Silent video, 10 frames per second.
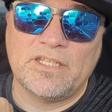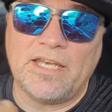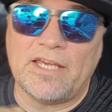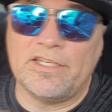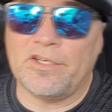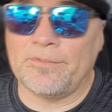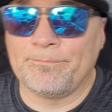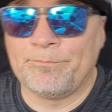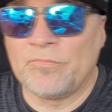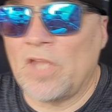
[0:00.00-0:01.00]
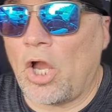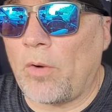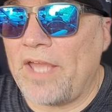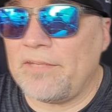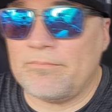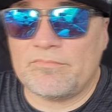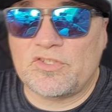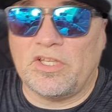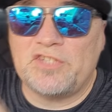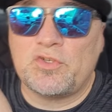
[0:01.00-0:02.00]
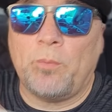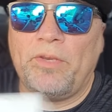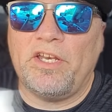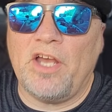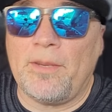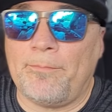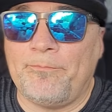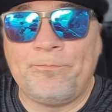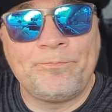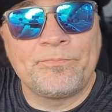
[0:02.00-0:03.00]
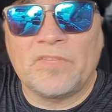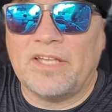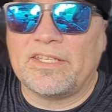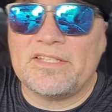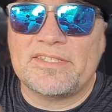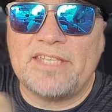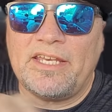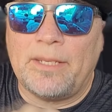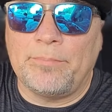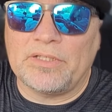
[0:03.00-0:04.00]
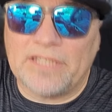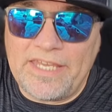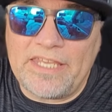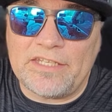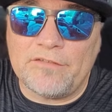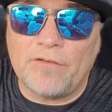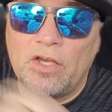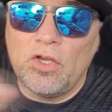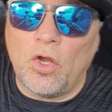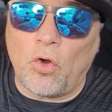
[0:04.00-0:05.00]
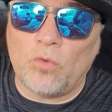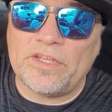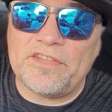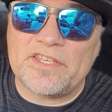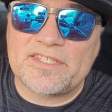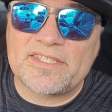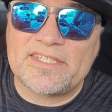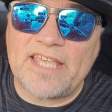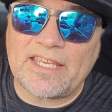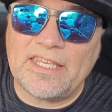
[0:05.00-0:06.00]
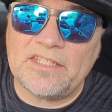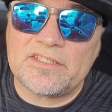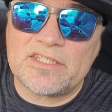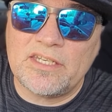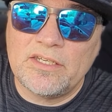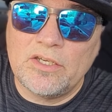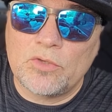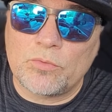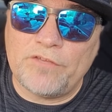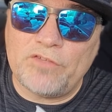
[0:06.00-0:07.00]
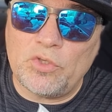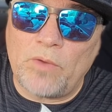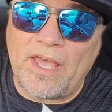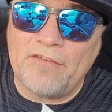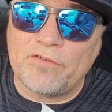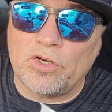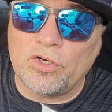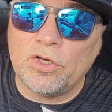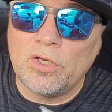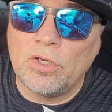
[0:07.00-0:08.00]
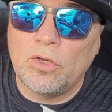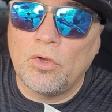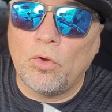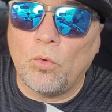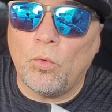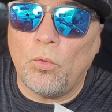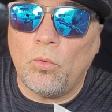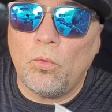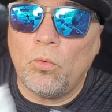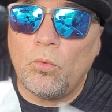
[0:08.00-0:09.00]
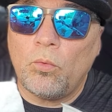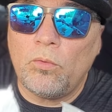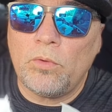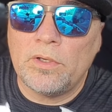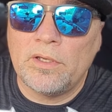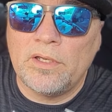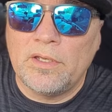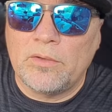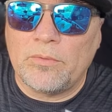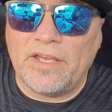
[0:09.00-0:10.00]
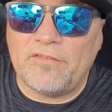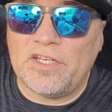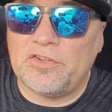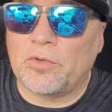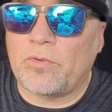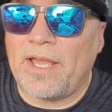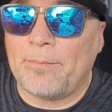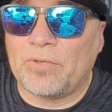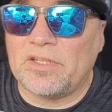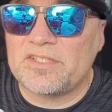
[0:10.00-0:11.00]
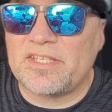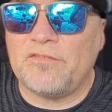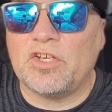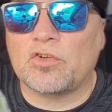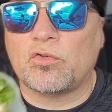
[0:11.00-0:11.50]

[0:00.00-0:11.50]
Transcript: Get out of here. All right, so let's open it up. Like I said, I believe only the second review ever. Ooh. Have it in the wrapper. Let's give you a